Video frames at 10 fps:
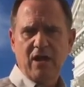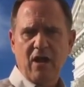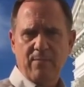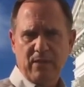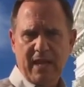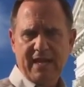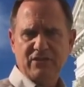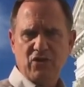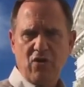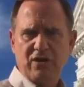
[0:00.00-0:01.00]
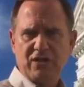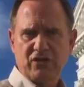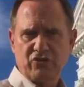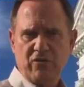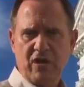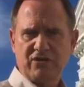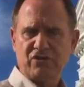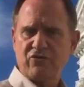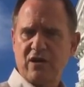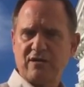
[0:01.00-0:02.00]
Our plans are to
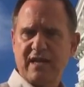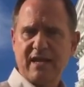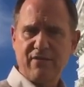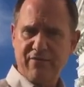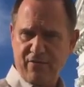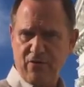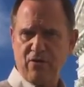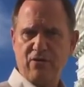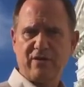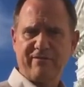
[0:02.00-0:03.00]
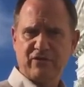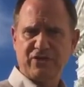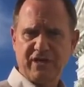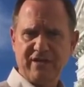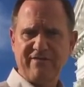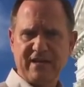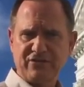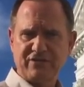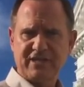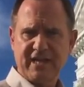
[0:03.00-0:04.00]
construct a third Virginia
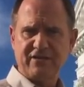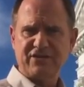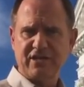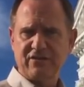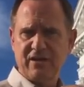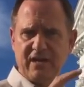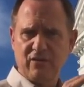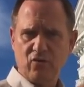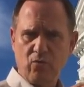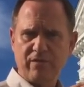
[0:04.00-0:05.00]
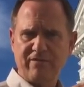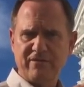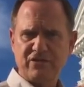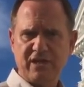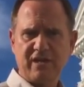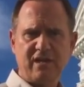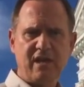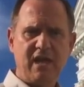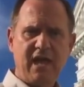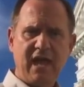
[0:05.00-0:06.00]
Veterans Care Center in Northern Virginia,
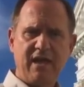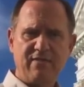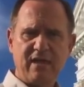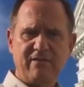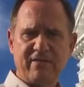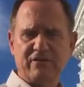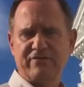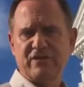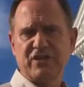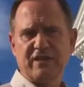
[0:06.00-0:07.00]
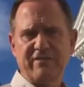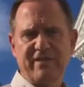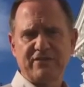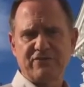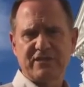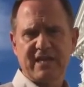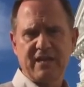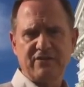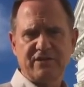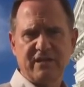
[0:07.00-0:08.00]
and then a Virginia Veterans
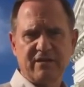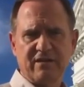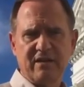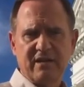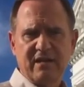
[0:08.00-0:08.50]
Care Center